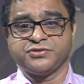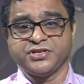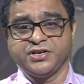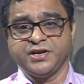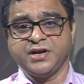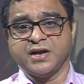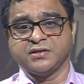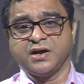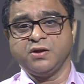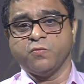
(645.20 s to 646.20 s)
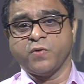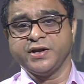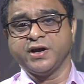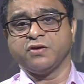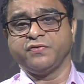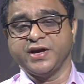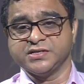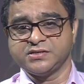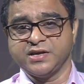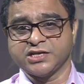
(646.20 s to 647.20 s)
children under 1 year of
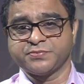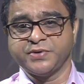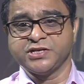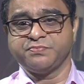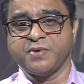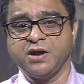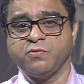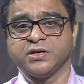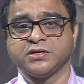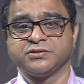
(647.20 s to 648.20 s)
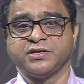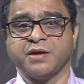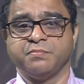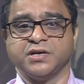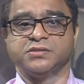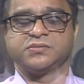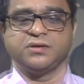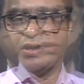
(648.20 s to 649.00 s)
age expressed per 1,000 live births.